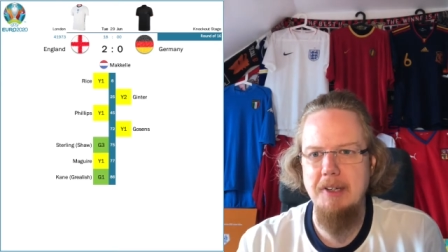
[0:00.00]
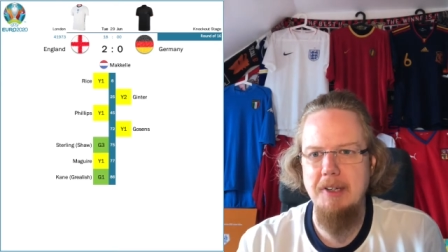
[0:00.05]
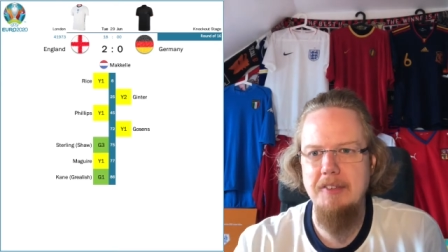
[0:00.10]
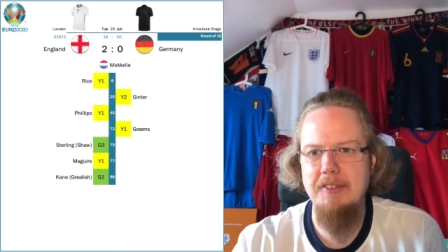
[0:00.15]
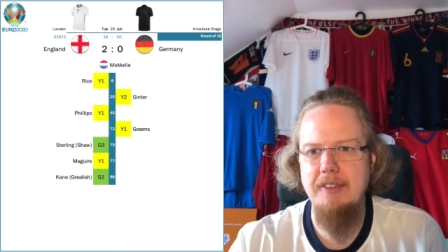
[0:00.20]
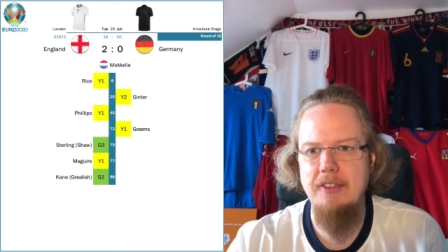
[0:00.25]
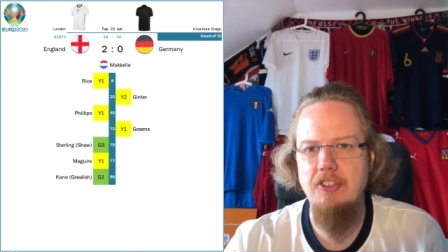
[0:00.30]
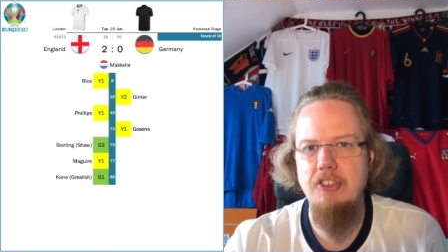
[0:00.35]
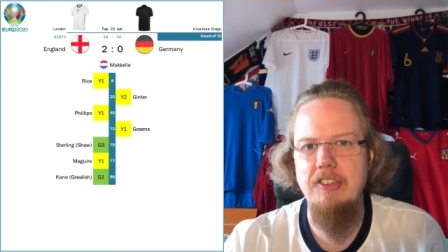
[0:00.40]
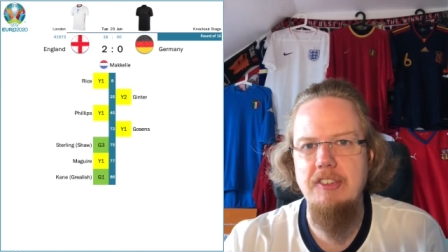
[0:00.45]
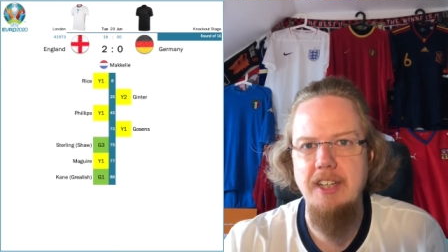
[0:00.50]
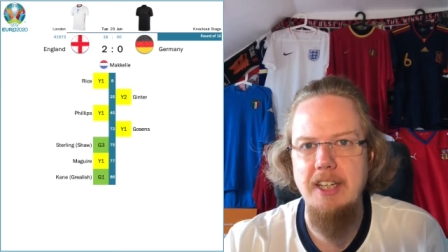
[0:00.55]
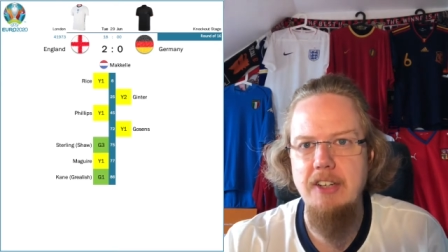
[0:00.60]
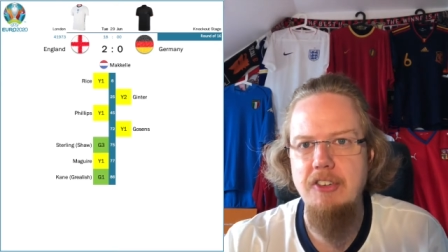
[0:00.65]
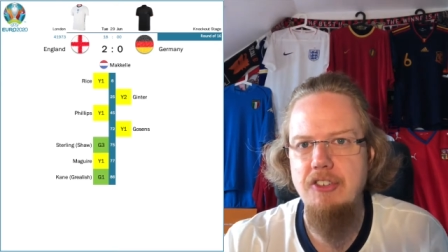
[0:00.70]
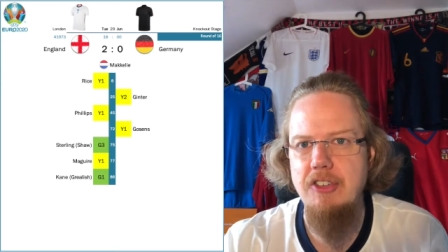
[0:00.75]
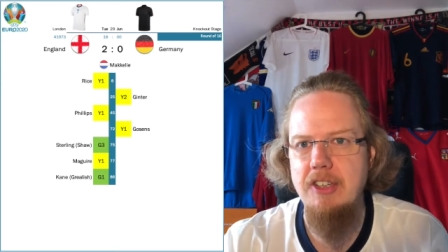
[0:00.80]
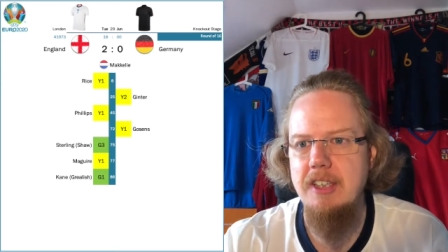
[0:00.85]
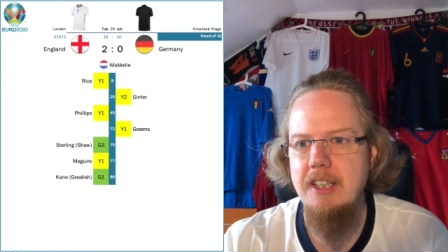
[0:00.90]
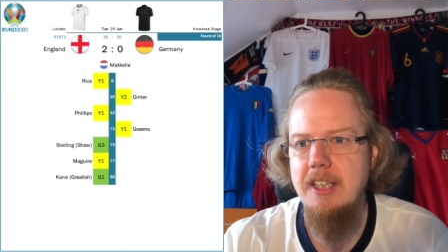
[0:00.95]
but there's such a
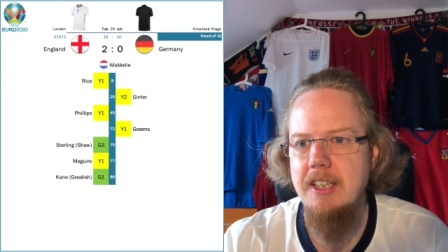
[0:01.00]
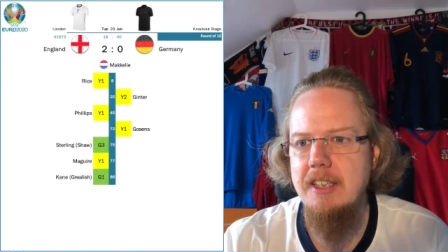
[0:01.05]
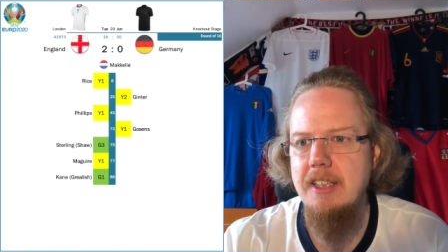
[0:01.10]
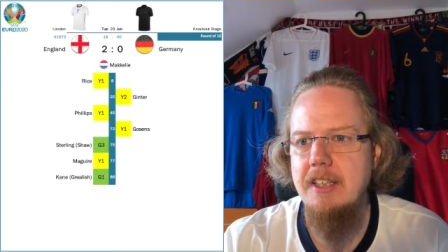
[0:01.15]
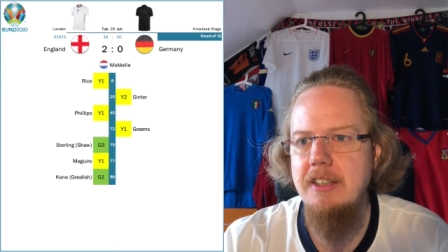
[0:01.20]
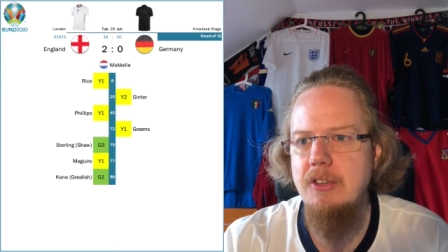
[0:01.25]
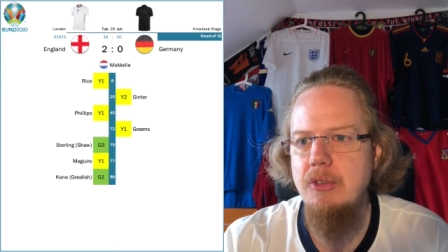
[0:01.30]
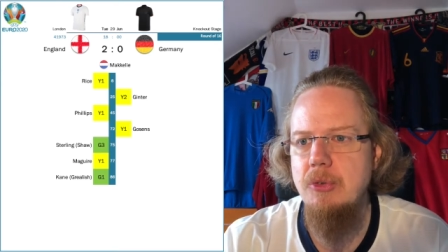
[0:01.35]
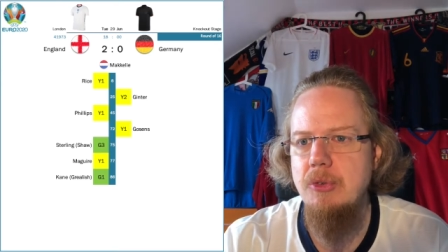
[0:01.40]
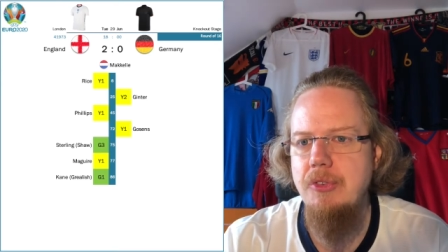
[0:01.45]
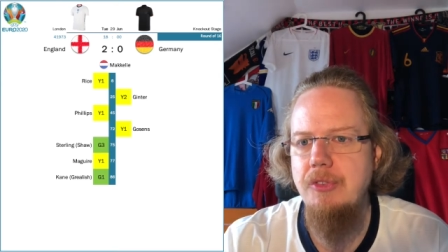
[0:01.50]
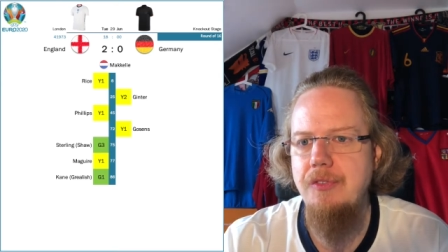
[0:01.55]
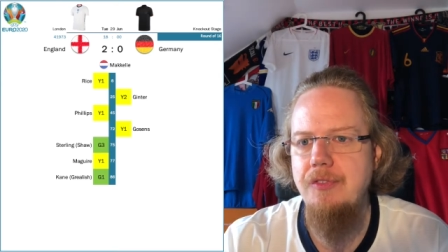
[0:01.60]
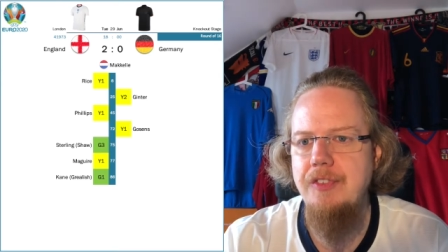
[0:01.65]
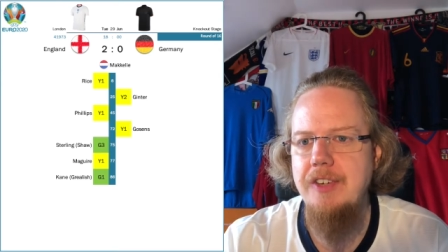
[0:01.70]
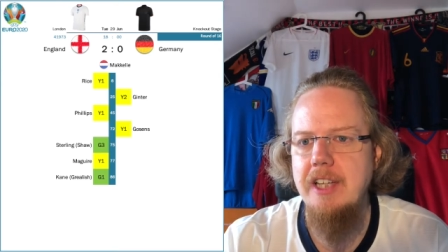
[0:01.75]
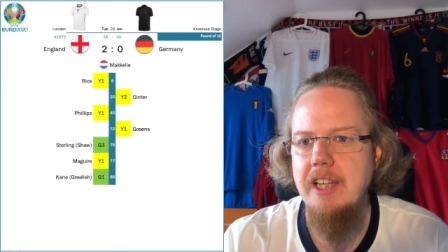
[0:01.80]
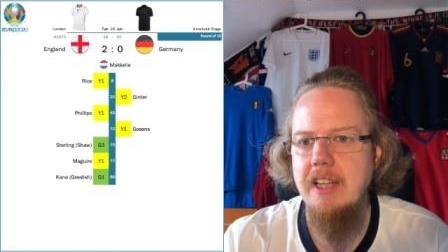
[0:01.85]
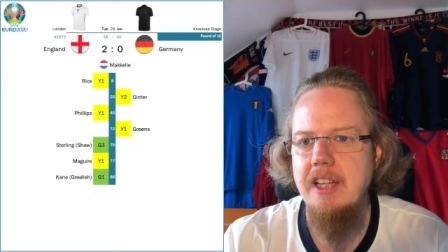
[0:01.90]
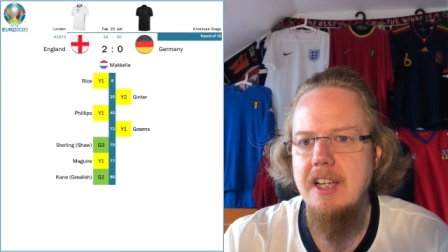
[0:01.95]
tension there that you
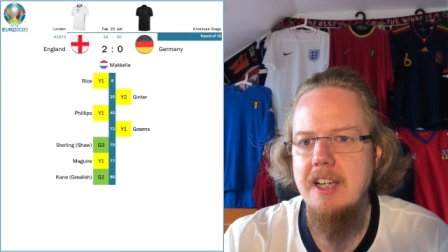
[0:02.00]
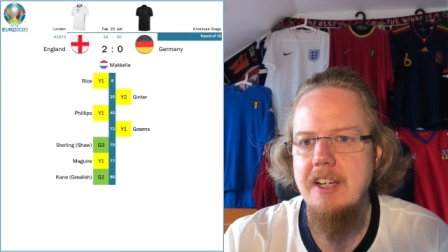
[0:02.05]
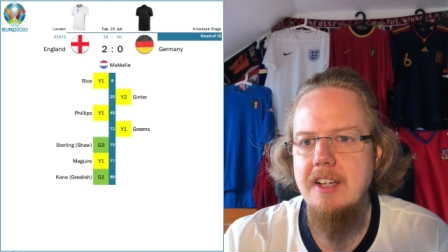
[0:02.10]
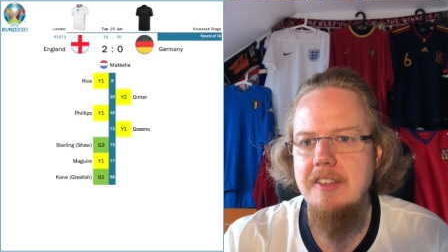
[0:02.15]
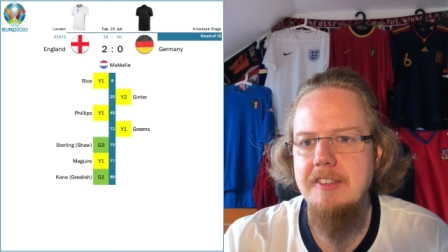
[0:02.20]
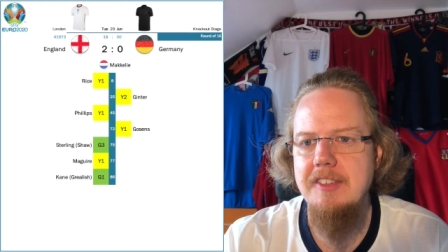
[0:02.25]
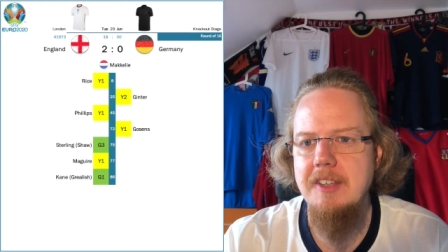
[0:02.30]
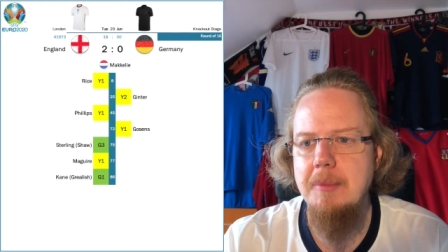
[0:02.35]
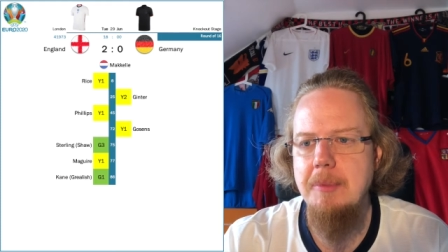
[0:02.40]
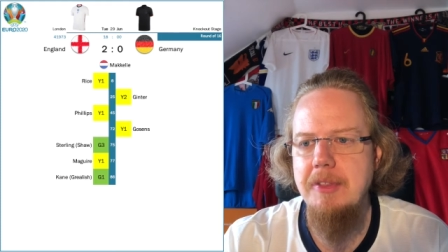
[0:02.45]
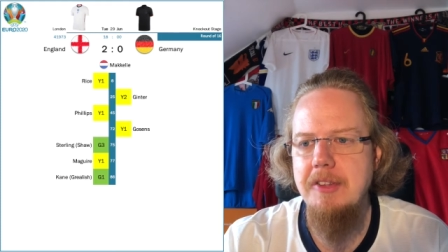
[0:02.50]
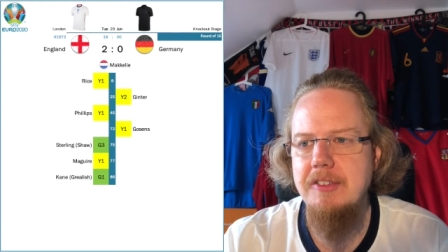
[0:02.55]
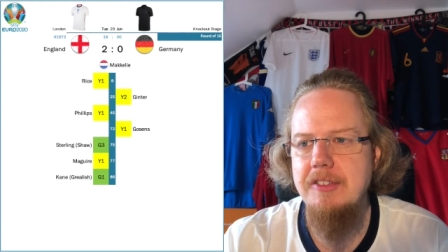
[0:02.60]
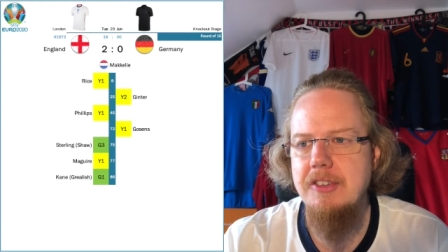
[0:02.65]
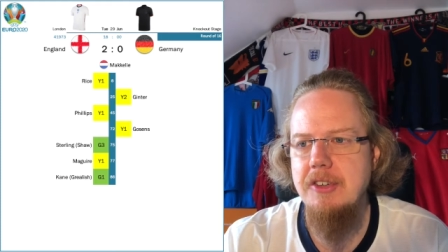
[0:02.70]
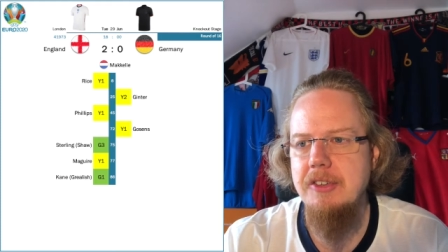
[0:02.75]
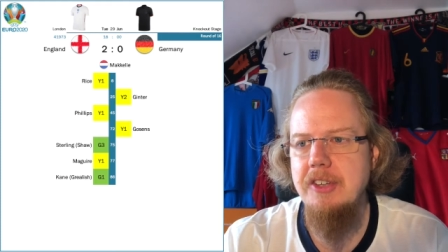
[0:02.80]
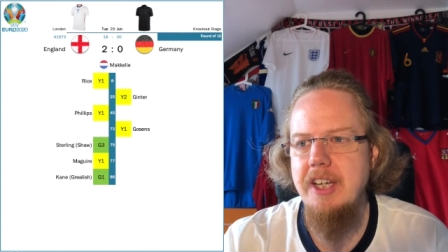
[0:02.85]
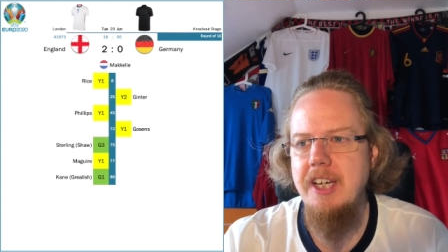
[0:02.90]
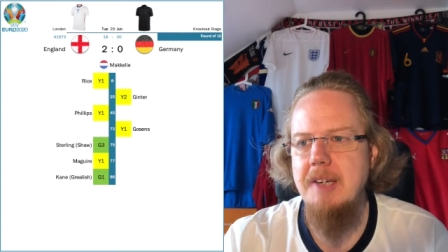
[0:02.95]
feel something's
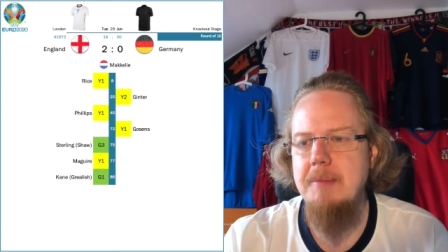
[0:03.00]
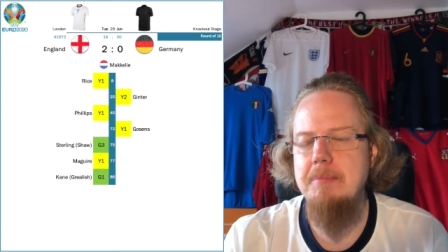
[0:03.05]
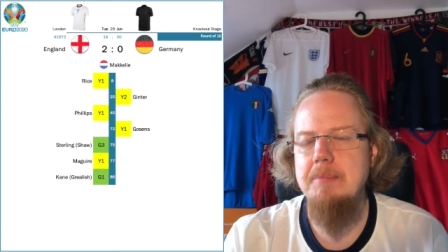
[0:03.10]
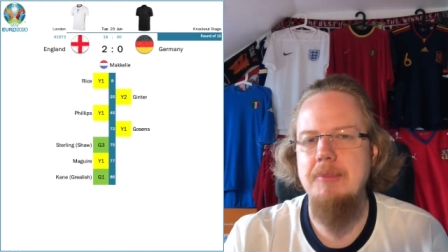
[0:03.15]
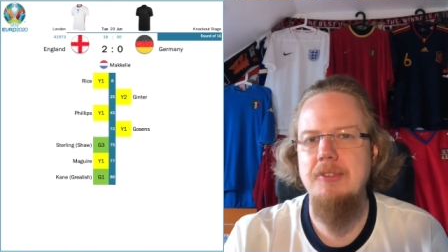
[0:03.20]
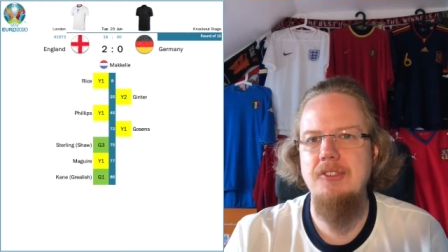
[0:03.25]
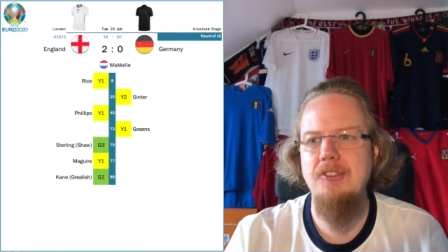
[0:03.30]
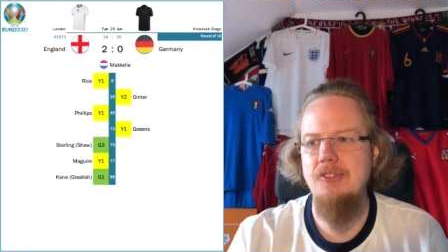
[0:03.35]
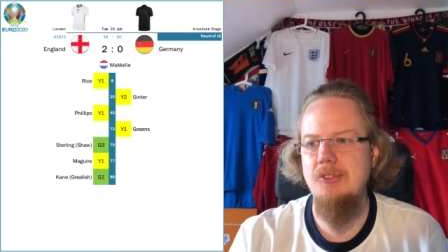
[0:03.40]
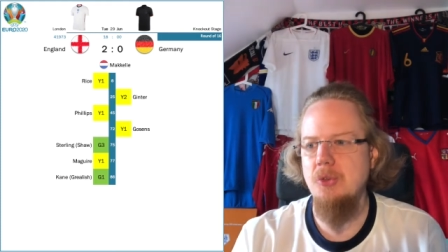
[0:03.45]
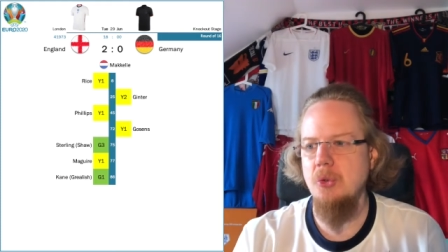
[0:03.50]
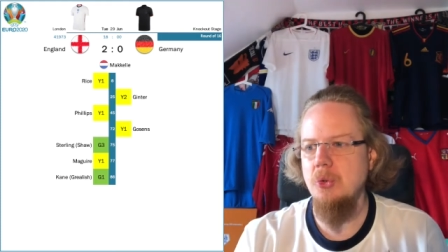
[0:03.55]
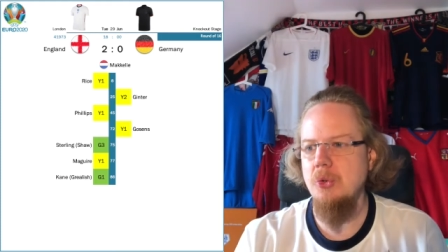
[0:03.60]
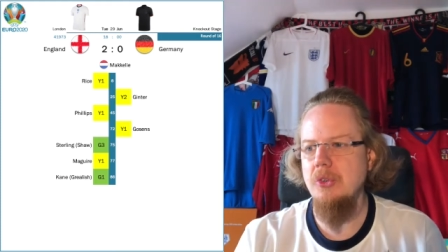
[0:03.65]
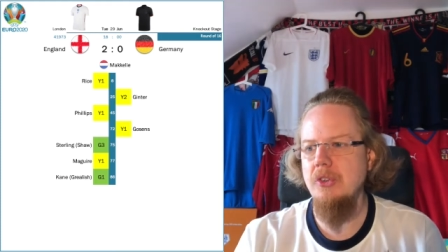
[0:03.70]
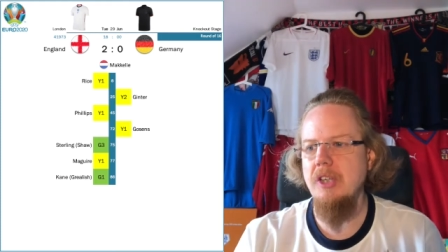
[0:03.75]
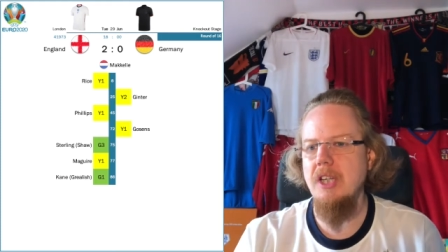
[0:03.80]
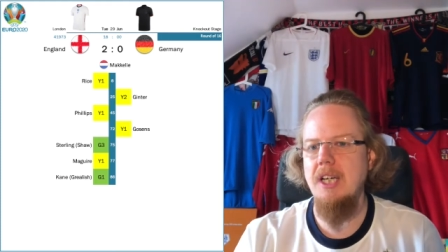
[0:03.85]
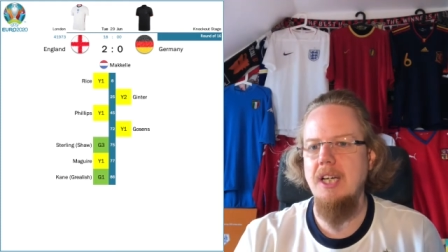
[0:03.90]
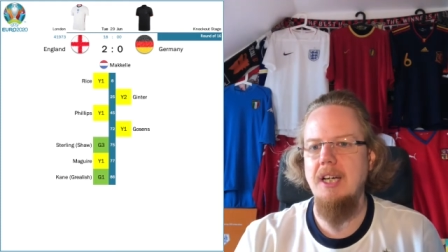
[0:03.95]
gonna happen soon.